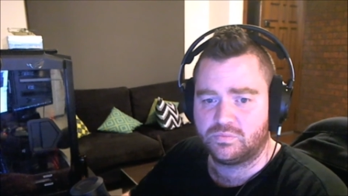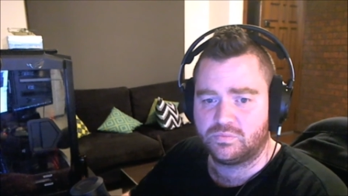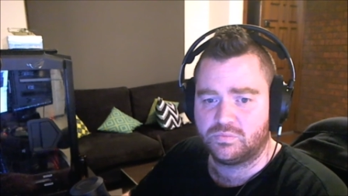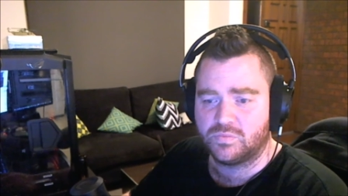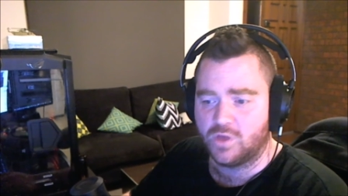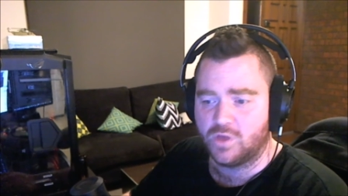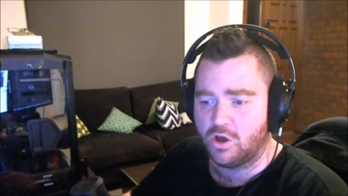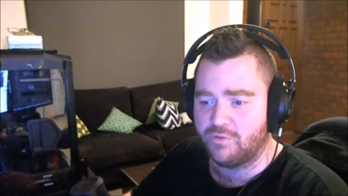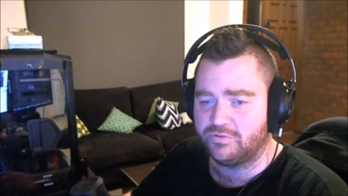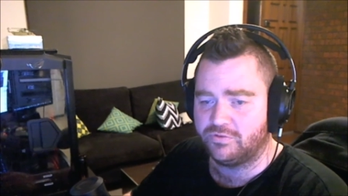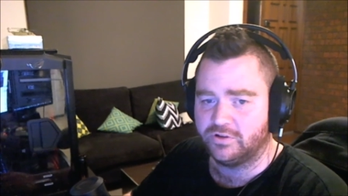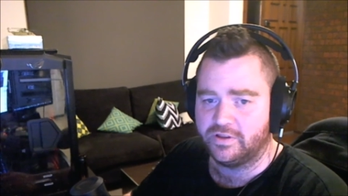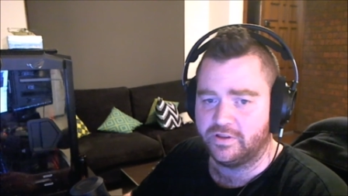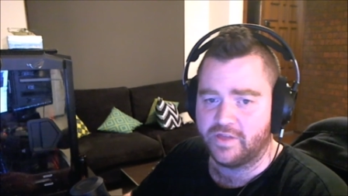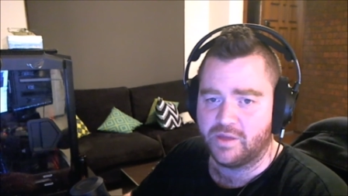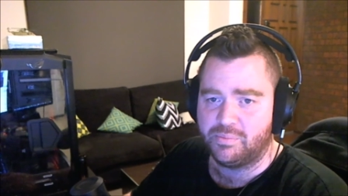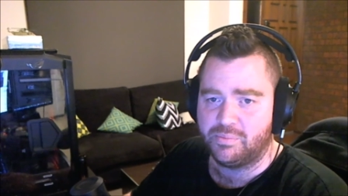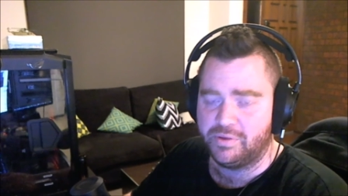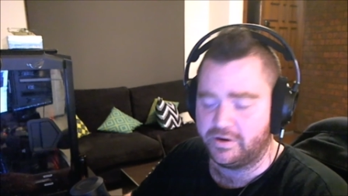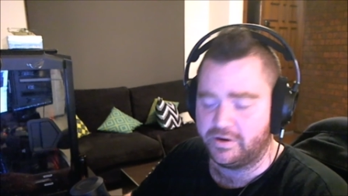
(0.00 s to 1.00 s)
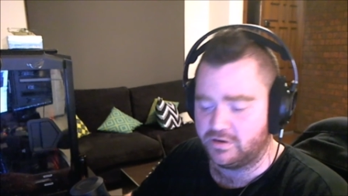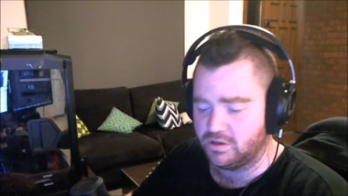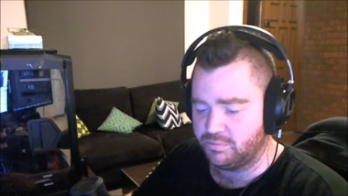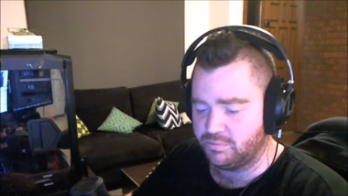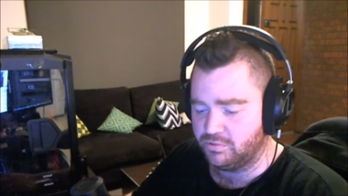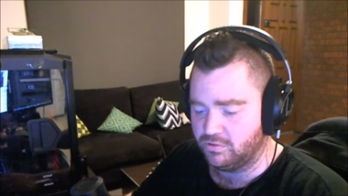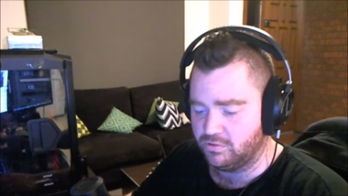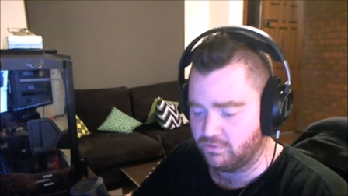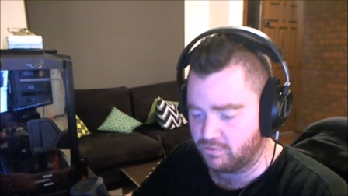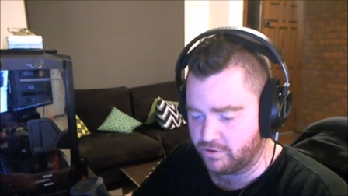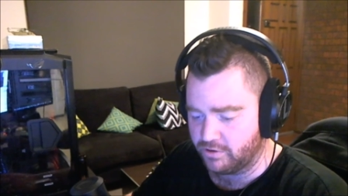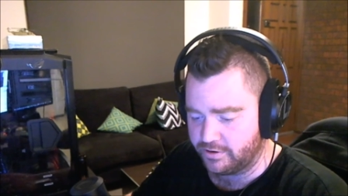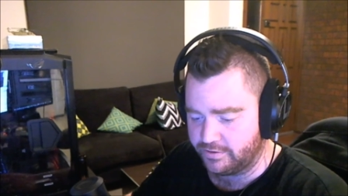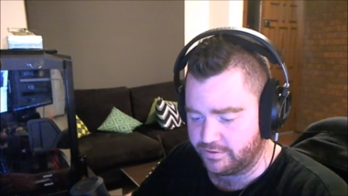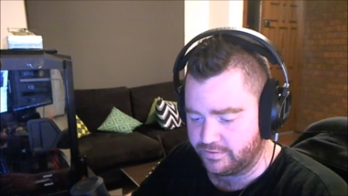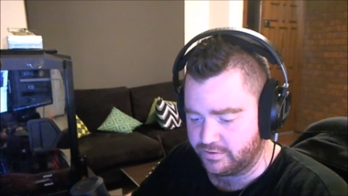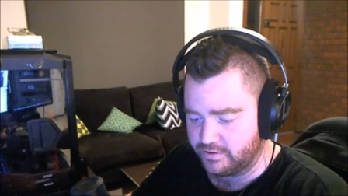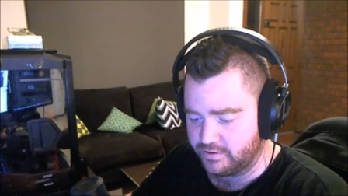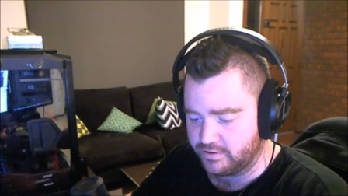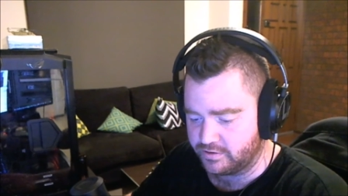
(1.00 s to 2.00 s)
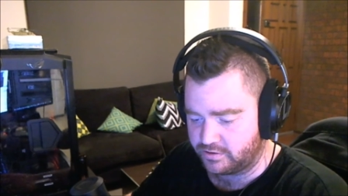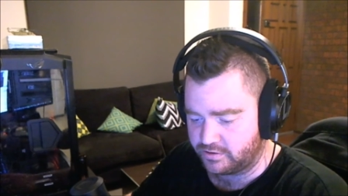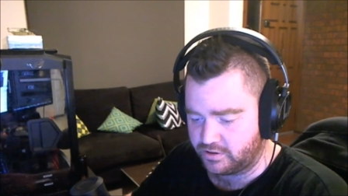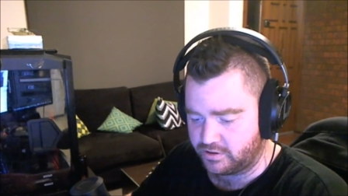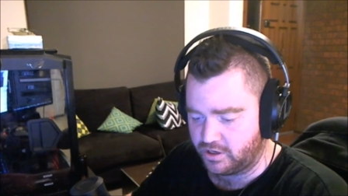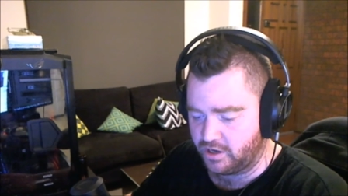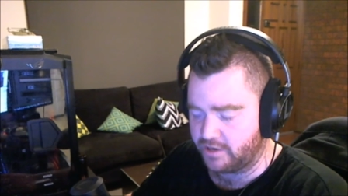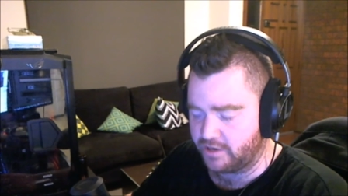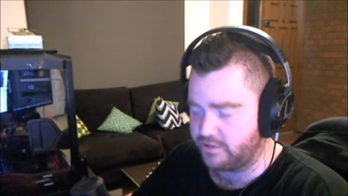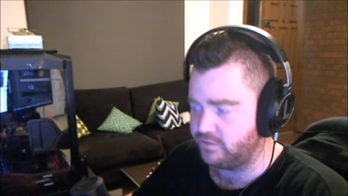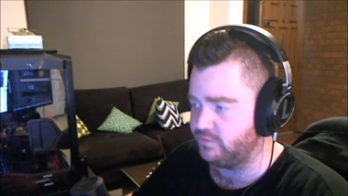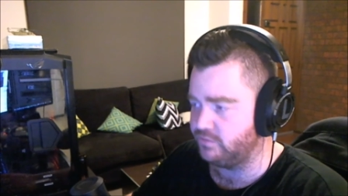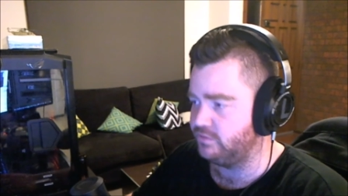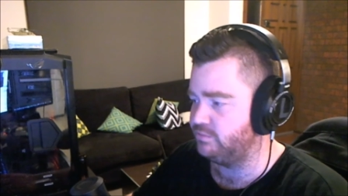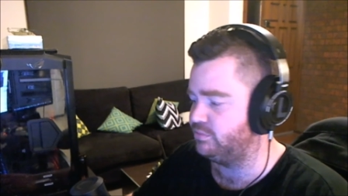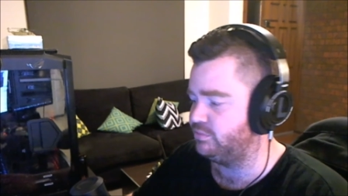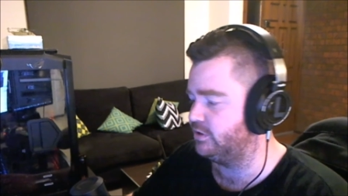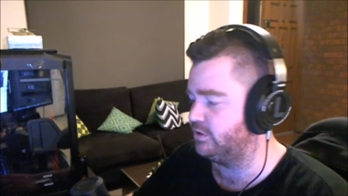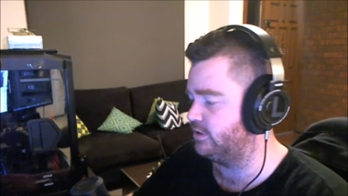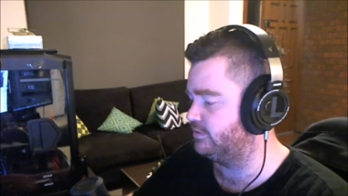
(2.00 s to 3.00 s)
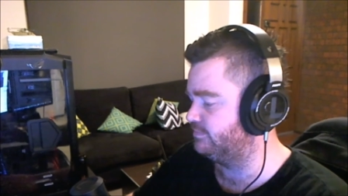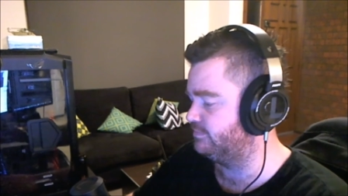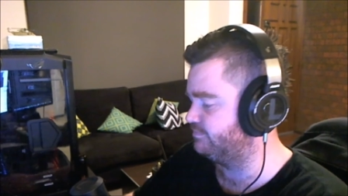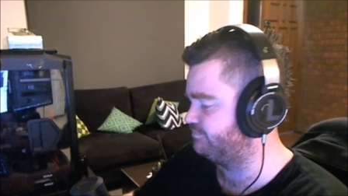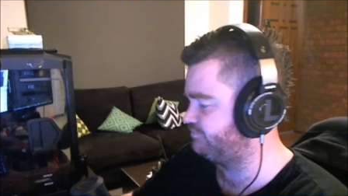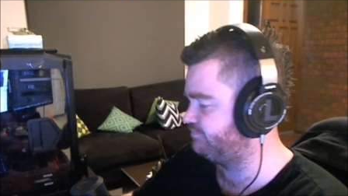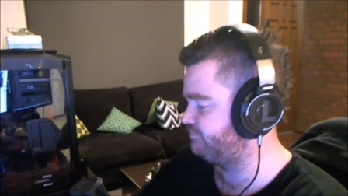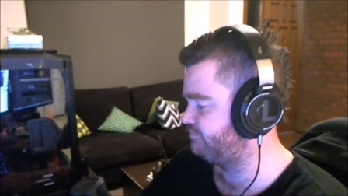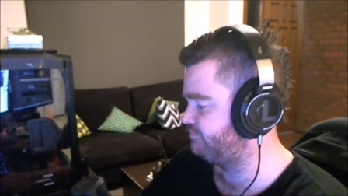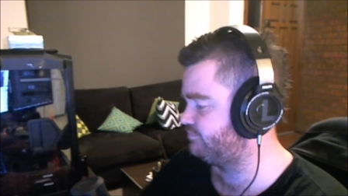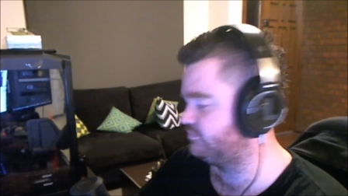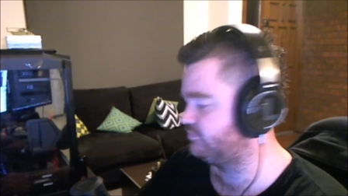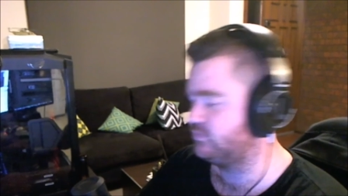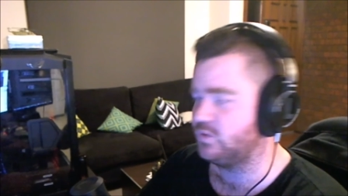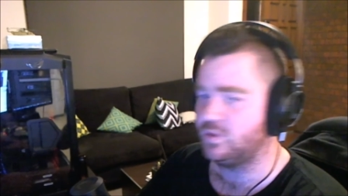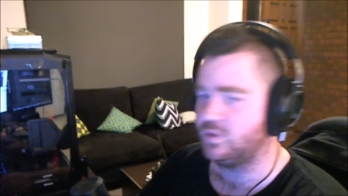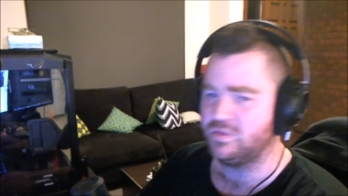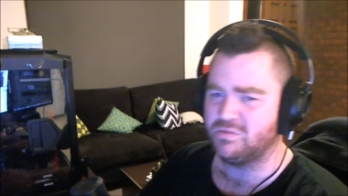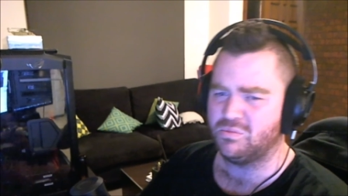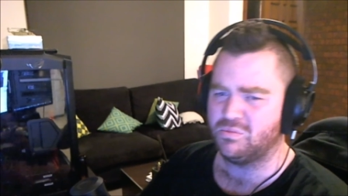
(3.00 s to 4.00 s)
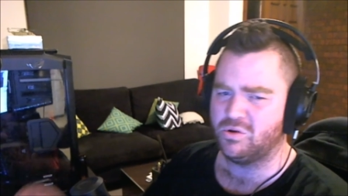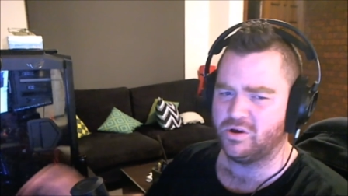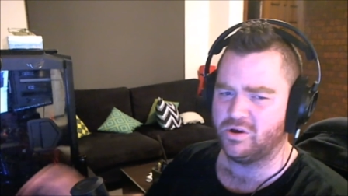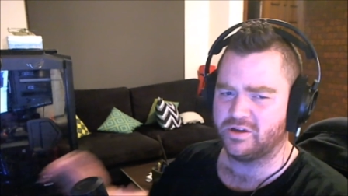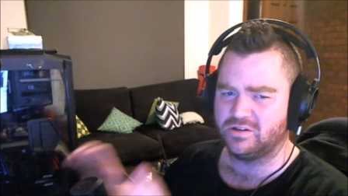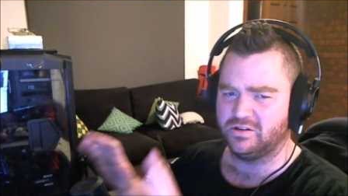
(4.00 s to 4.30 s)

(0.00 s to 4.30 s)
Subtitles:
hopefully that picked up alright in the cardioid pattern on the mic.